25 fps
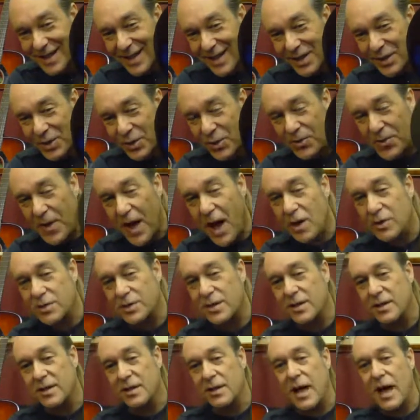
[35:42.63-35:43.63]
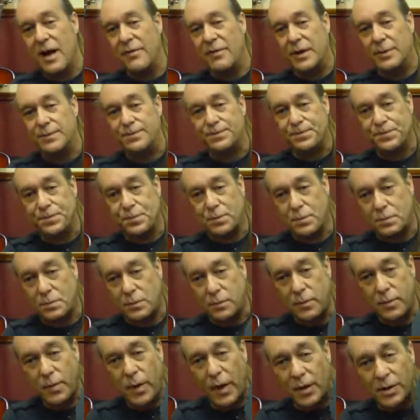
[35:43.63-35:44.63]
in two thousand eleven.
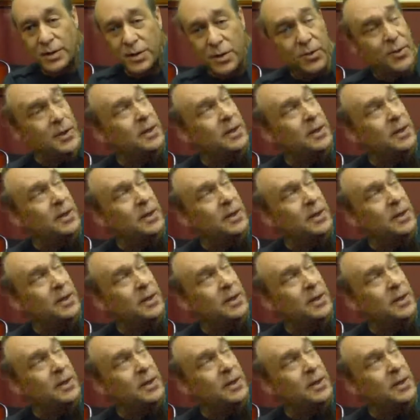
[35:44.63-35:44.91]
So